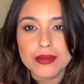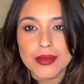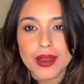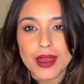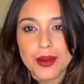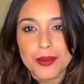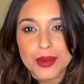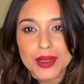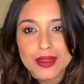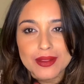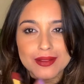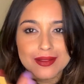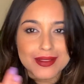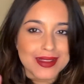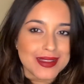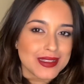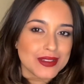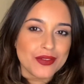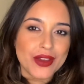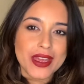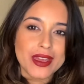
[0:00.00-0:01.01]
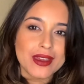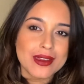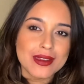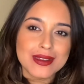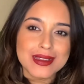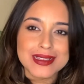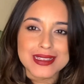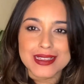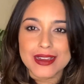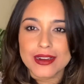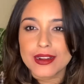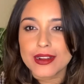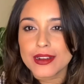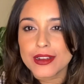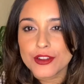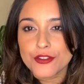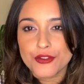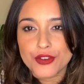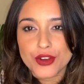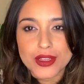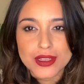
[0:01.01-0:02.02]
I mean, there's a very subtle
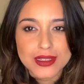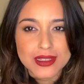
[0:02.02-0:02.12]
difference.